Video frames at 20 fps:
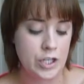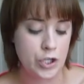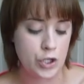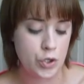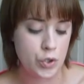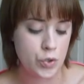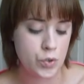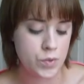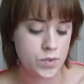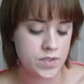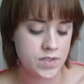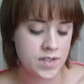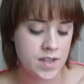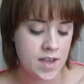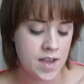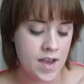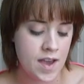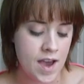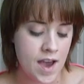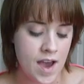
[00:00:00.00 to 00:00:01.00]
use
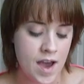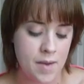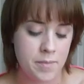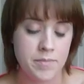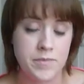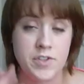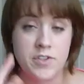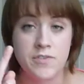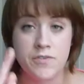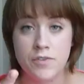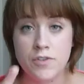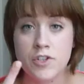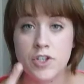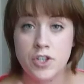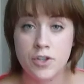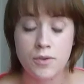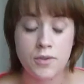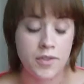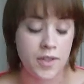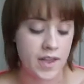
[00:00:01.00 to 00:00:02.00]
for
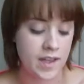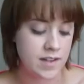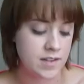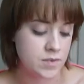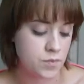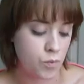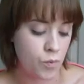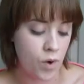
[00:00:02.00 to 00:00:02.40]
two things.